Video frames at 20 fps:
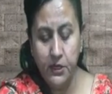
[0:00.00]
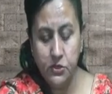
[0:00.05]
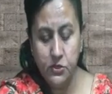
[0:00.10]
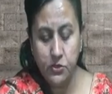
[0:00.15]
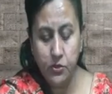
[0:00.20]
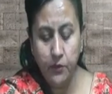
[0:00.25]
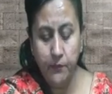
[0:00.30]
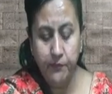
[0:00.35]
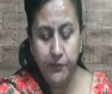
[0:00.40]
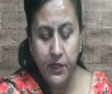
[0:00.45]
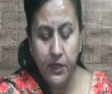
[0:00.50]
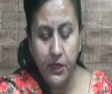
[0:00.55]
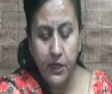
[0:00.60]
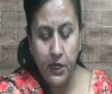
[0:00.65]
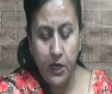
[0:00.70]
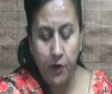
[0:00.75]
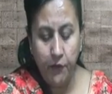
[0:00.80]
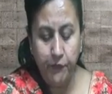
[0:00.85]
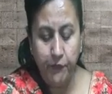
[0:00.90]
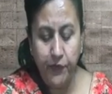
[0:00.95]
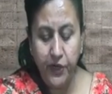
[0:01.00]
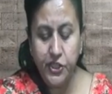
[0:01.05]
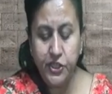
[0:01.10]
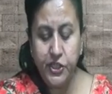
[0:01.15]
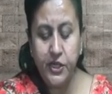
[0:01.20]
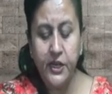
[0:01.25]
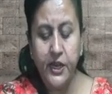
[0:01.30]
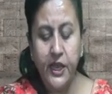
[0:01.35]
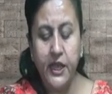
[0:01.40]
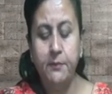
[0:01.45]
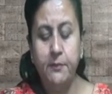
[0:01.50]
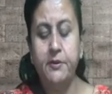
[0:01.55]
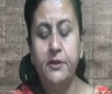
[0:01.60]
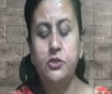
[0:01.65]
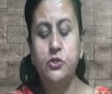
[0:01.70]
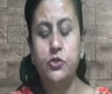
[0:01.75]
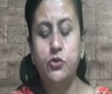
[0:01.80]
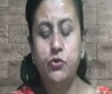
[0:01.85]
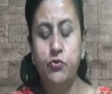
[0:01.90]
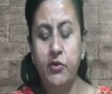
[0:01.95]
So now friction helps
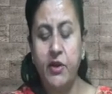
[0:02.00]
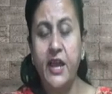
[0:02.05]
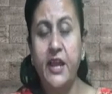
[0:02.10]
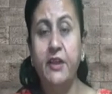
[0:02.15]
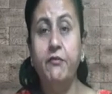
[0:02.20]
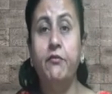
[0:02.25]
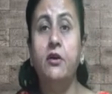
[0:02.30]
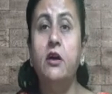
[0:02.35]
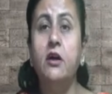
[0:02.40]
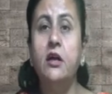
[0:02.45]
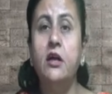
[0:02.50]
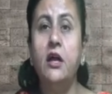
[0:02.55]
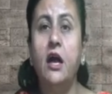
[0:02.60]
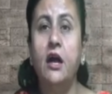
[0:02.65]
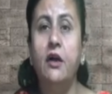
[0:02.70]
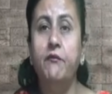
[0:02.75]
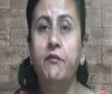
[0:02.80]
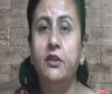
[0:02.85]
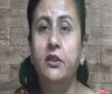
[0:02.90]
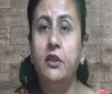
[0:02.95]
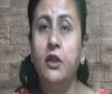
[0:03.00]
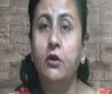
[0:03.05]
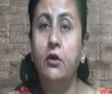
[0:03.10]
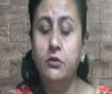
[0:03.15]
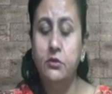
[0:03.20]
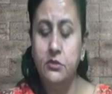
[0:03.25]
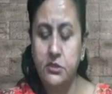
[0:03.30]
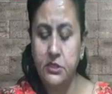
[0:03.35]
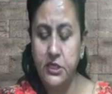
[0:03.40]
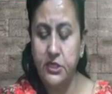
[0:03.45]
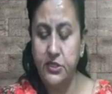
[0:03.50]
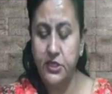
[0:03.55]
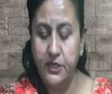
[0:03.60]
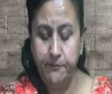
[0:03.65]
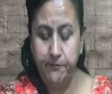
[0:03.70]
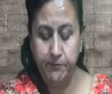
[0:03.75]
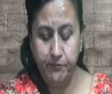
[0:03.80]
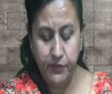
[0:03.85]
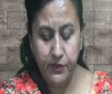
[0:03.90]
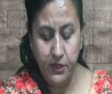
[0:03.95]
us to drive a car without
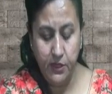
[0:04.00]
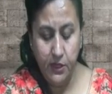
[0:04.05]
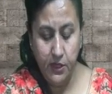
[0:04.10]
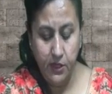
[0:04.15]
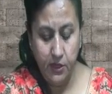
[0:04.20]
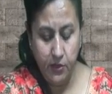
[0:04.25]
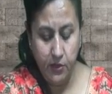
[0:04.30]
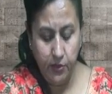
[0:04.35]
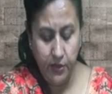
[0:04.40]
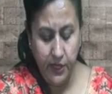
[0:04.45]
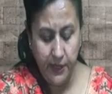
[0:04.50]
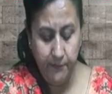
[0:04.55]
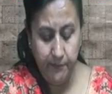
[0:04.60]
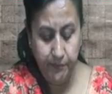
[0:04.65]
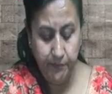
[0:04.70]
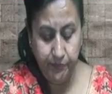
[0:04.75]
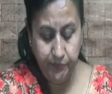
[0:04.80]
skidding. Okay.